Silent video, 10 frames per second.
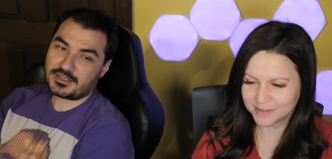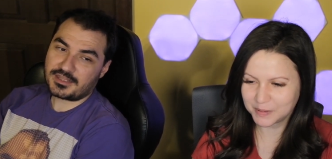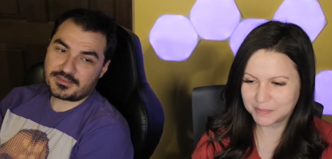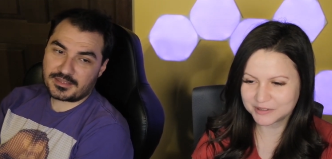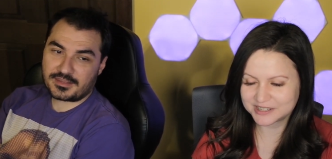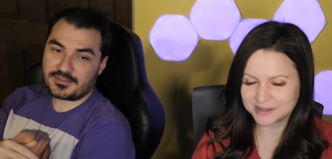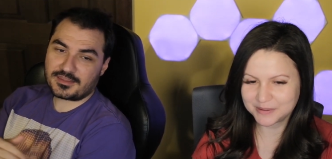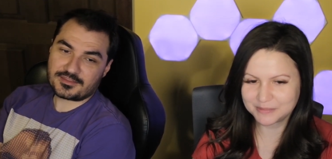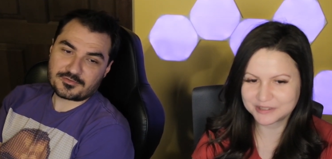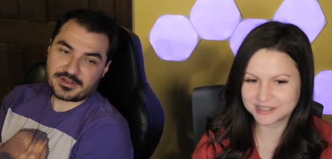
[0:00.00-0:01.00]
Speaker 1: Yes,
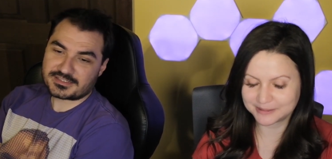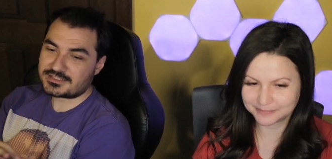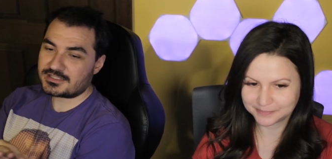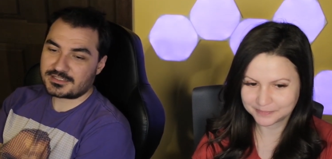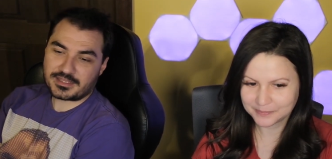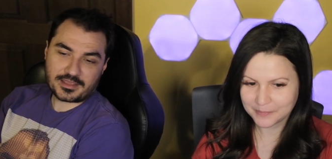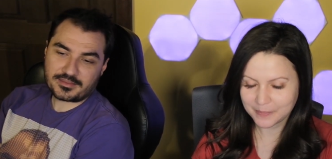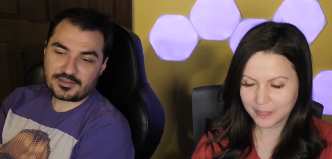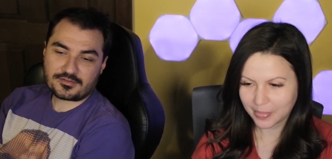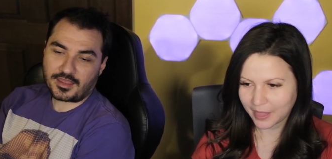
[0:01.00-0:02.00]
in the rest of the day
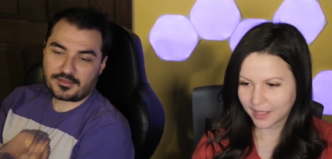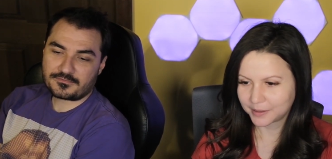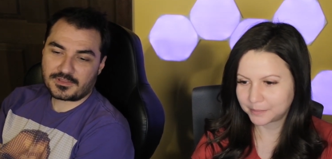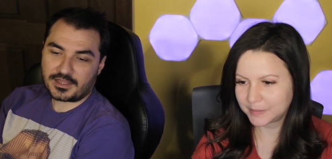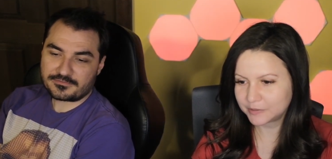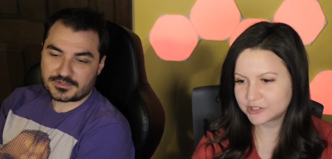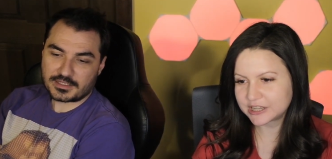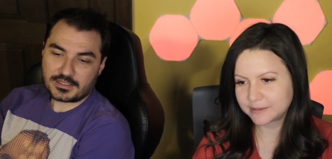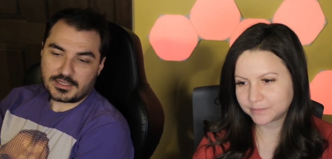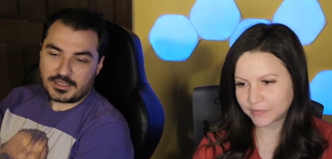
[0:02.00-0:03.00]
that you have left. People
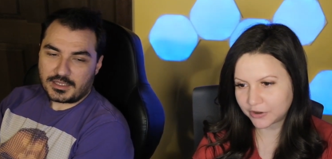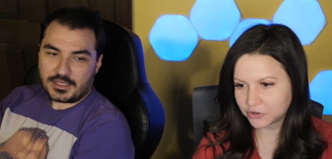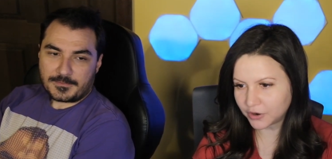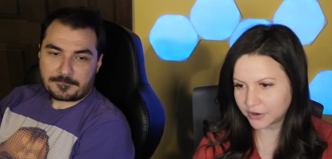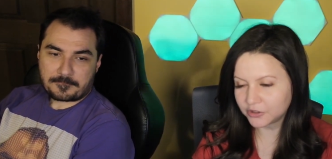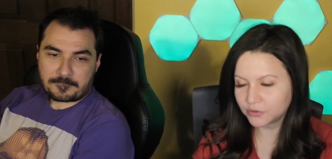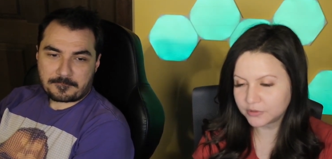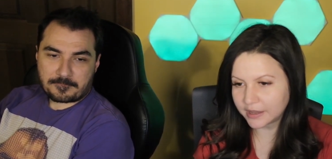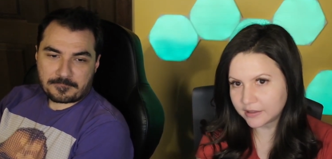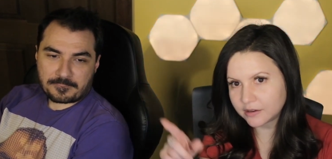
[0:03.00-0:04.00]
Z, are
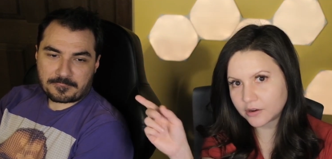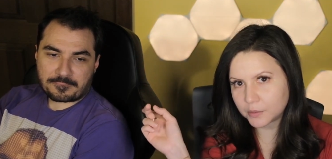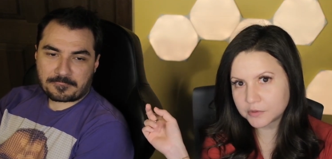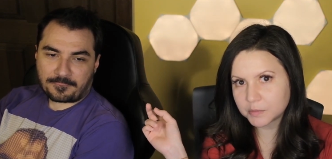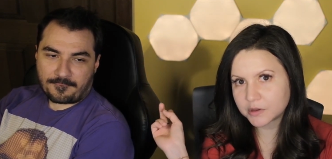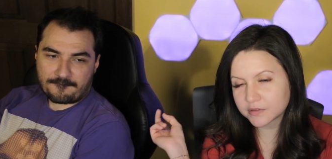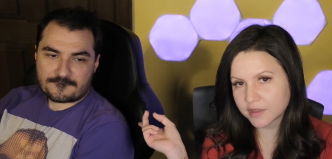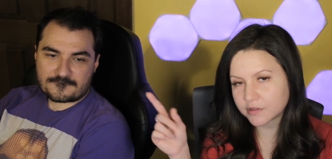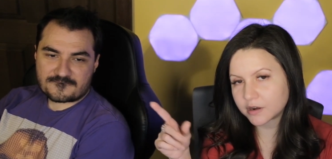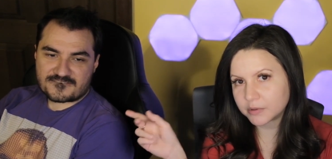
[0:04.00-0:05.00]
you taking notes? Because
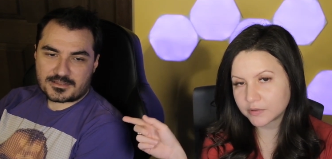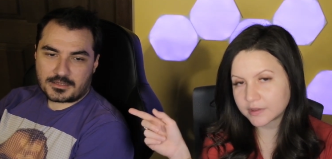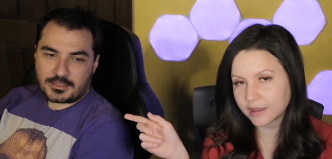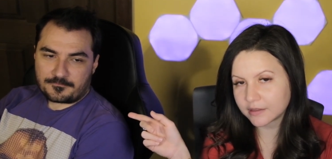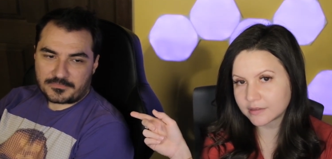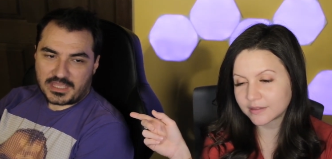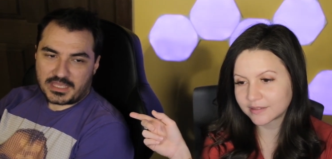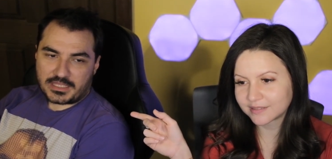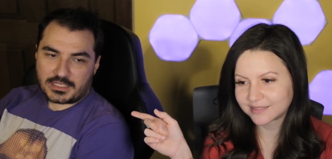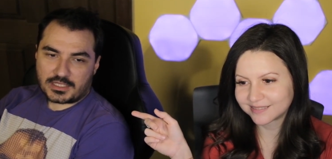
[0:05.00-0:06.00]
that's going to be on the test.
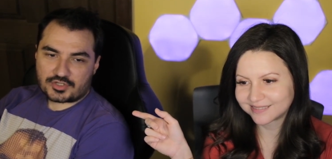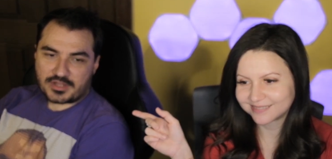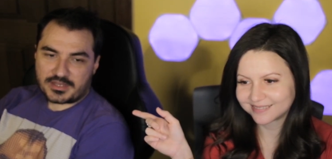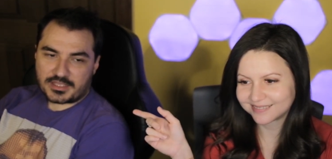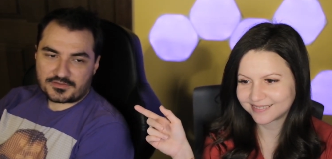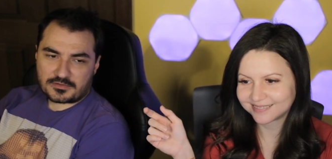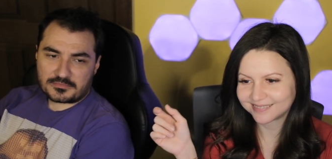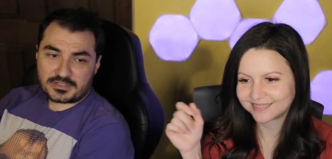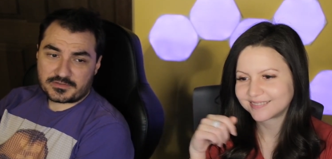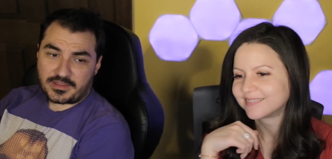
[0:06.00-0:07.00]
Speaker 2: And try to get
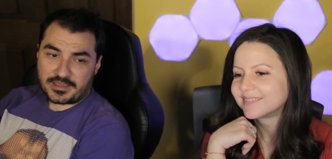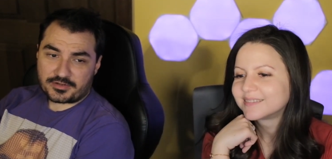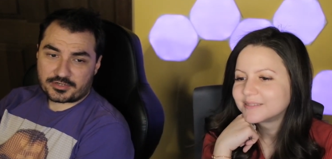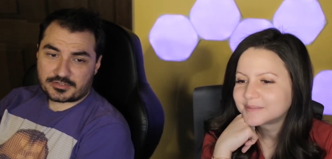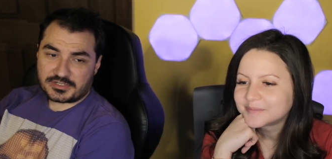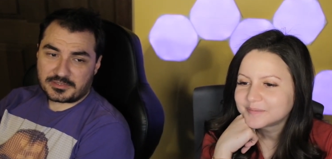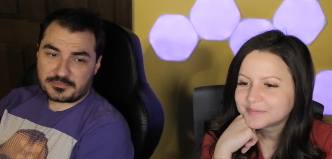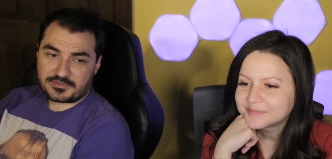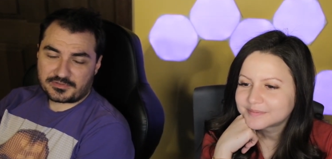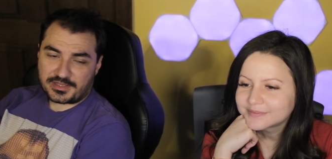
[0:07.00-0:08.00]
some designer
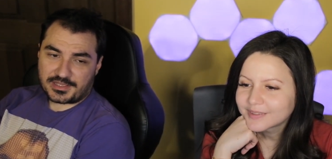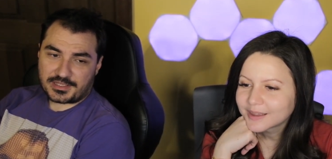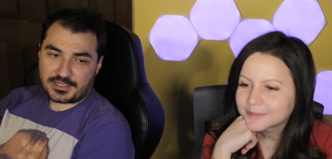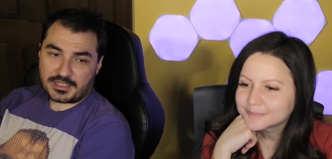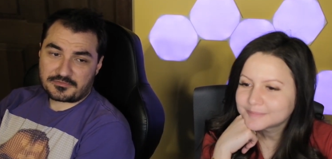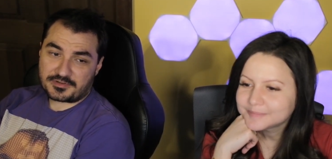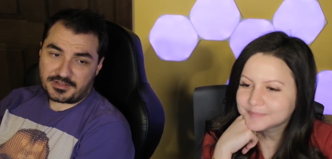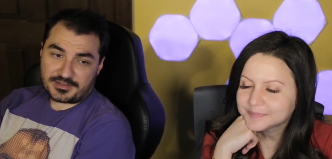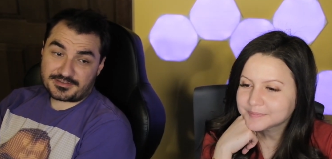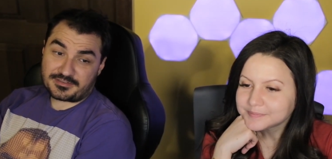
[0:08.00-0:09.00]
creams. If
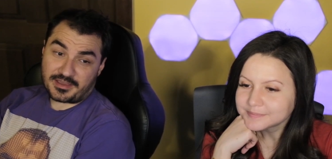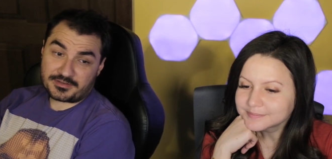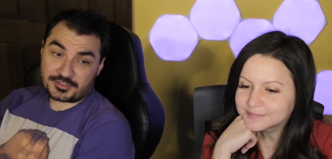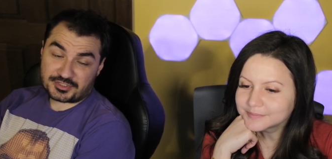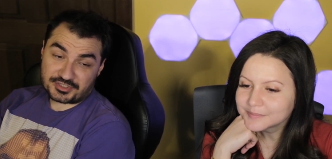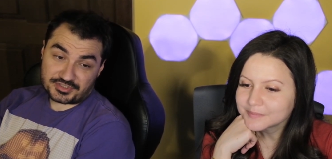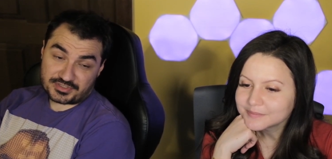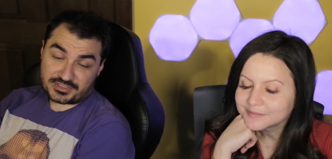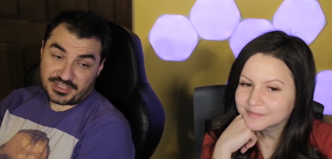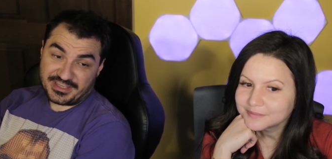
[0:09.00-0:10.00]
they're not designer,
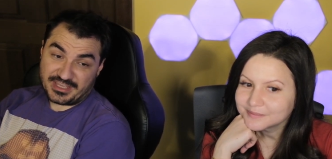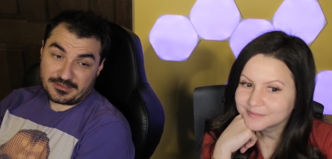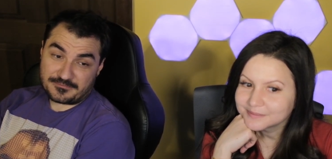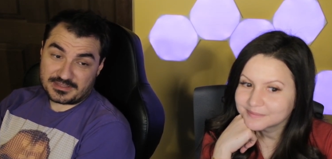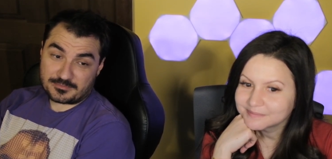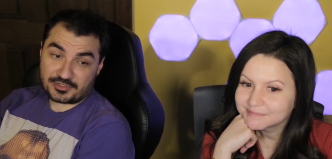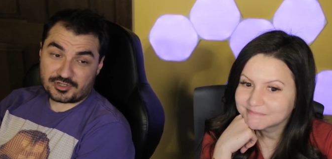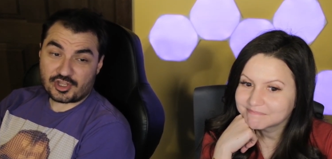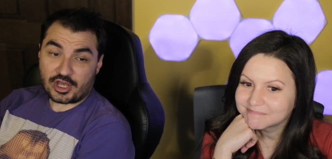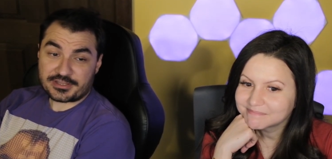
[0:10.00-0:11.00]
just feed them to
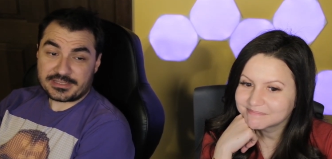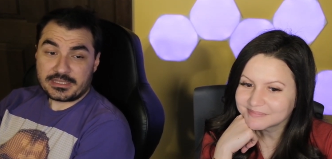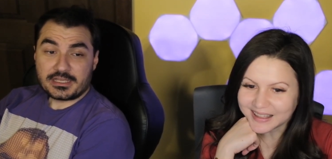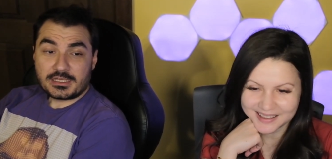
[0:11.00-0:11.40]
your dog.